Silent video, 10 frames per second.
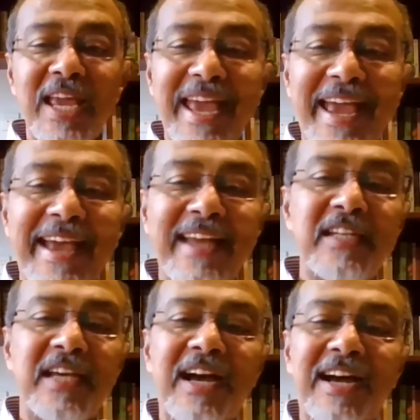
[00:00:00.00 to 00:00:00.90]

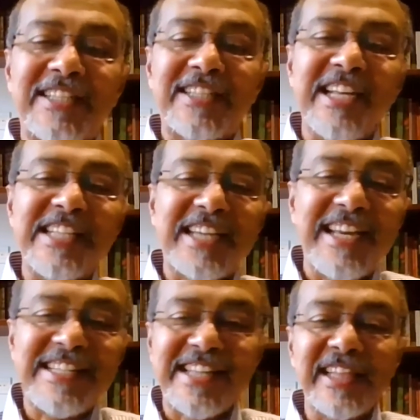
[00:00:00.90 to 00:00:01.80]
and our sales
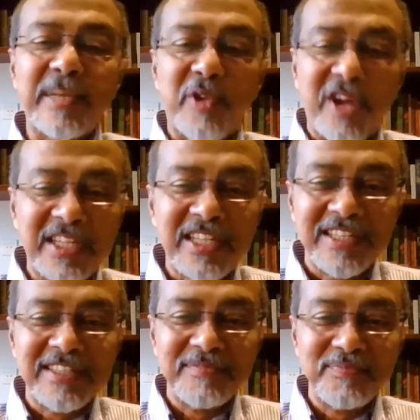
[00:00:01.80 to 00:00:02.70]
guys sell the product.
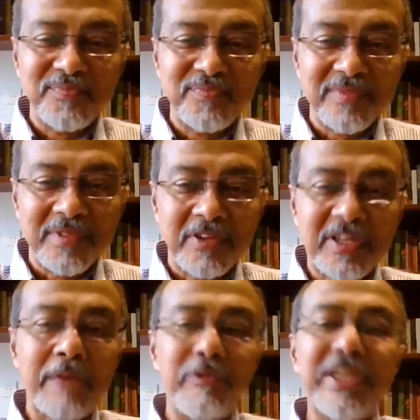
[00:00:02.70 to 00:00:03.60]

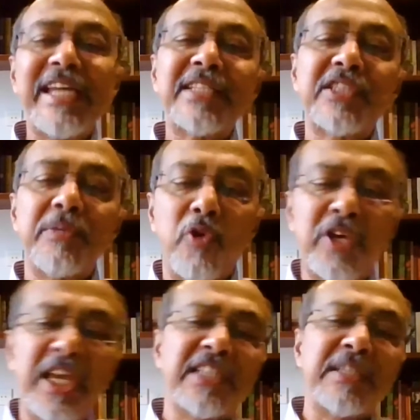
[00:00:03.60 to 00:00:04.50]
Okay, we take some
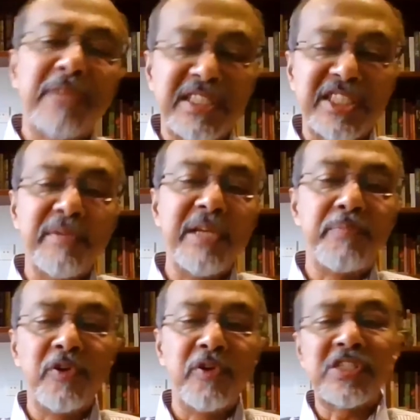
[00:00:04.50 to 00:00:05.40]
customer inputs,